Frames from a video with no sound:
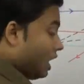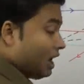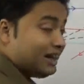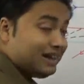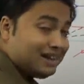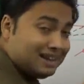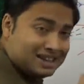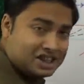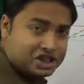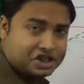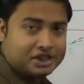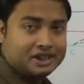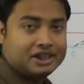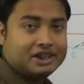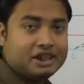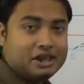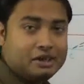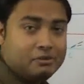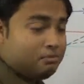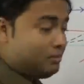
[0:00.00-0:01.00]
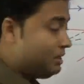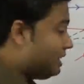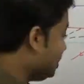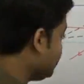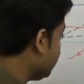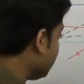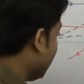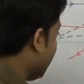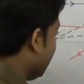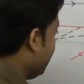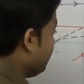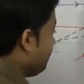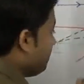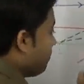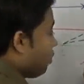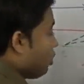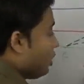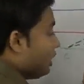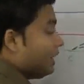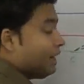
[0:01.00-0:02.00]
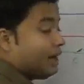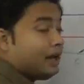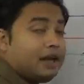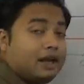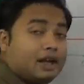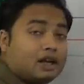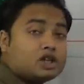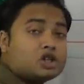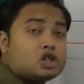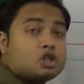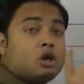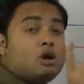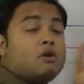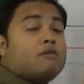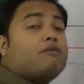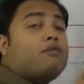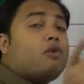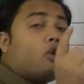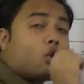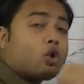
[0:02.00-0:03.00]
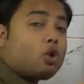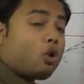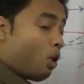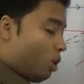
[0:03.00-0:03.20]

a distinct image at point X for